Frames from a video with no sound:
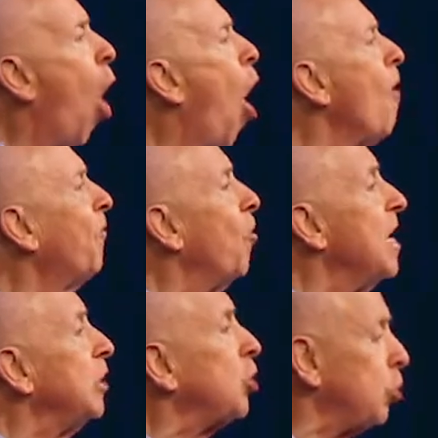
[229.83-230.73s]

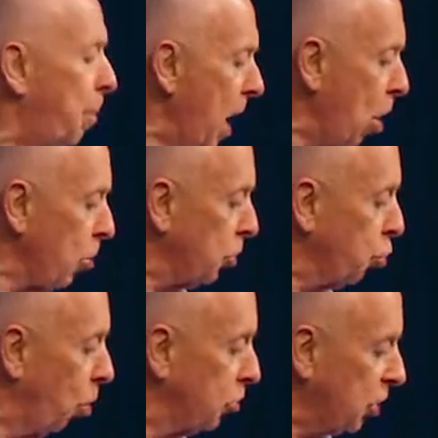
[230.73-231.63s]
offering
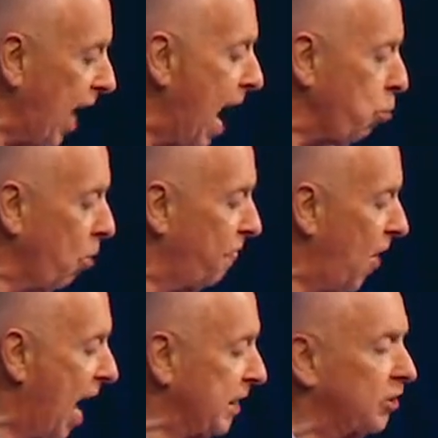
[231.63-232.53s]
spiritual
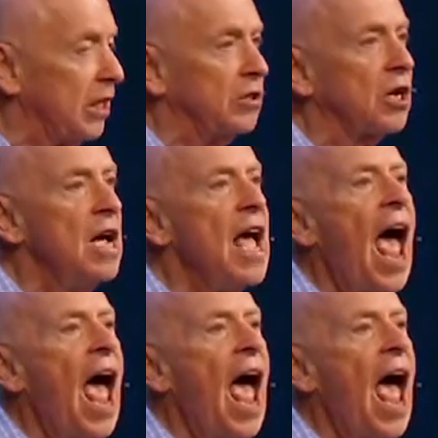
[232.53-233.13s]
sacrifices